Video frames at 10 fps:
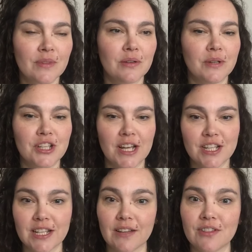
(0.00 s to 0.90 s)
which
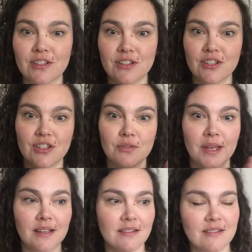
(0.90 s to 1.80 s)
actually I've started
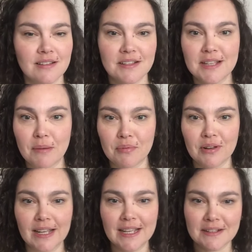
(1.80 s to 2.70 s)
doing
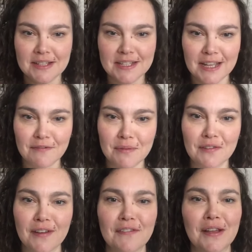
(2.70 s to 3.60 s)
separately to save me
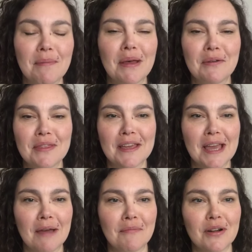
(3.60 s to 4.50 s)
faffing about with the
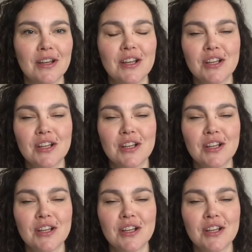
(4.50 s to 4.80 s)
camera.